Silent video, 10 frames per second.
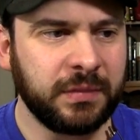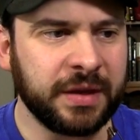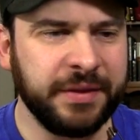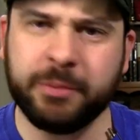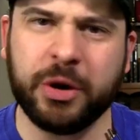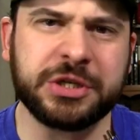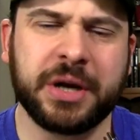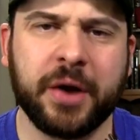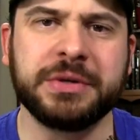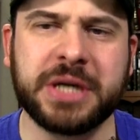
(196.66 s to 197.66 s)
the impression
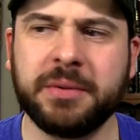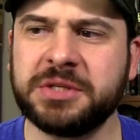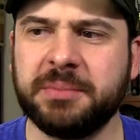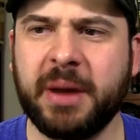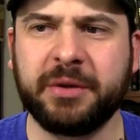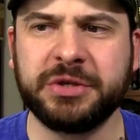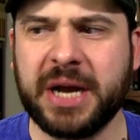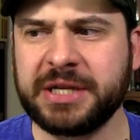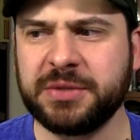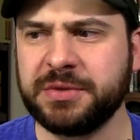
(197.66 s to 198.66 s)
I always got was that Michael
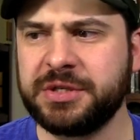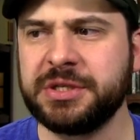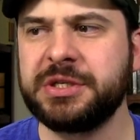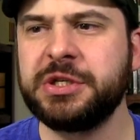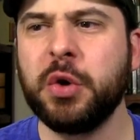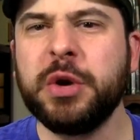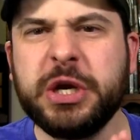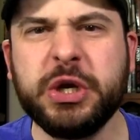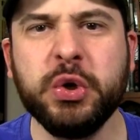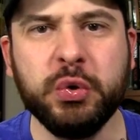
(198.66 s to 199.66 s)
Jackson was just so
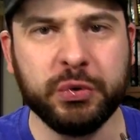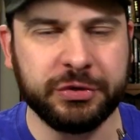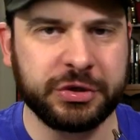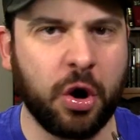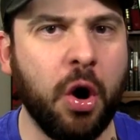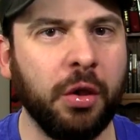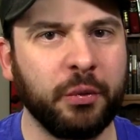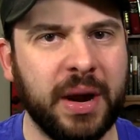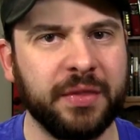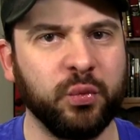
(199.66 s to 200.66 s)
huge all
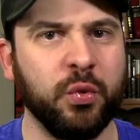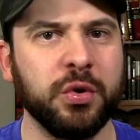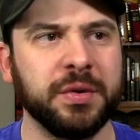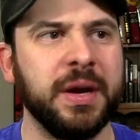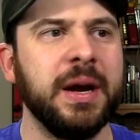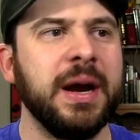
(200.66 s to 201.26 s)
around the world.